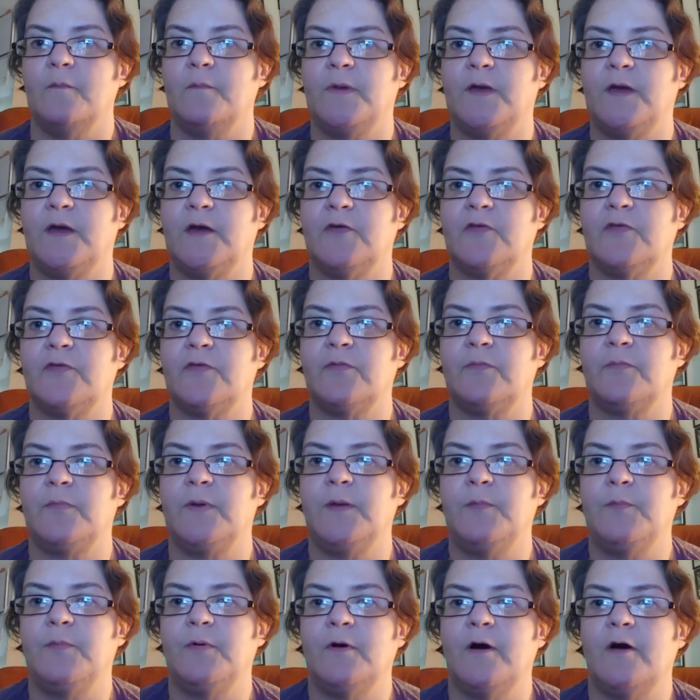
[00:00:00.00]
because
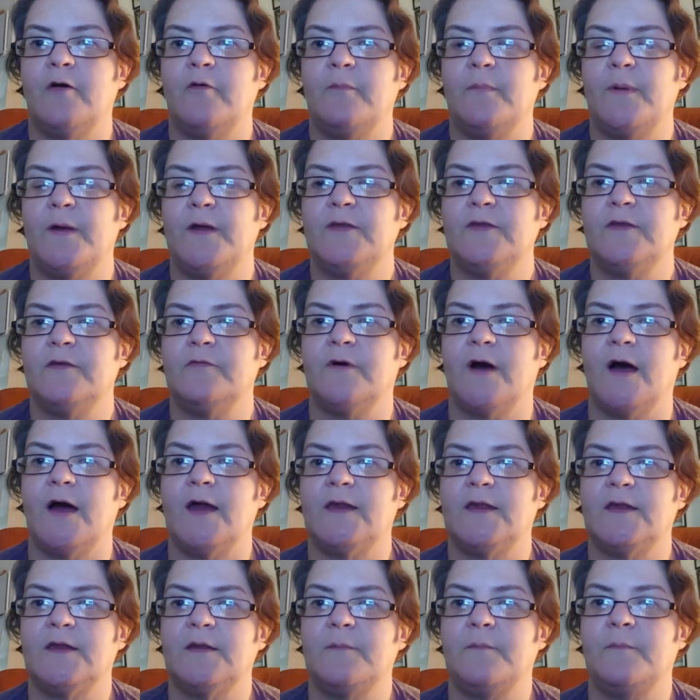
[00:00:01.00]
people have been
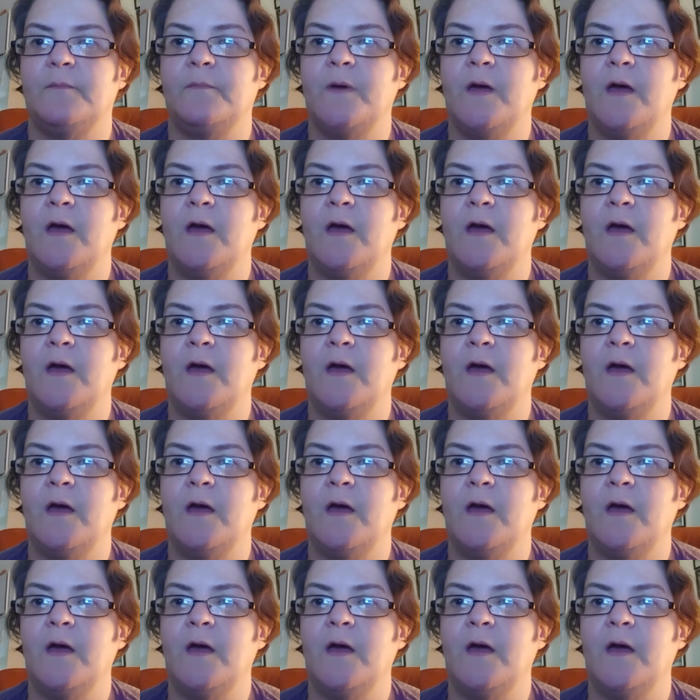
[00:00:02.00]
divided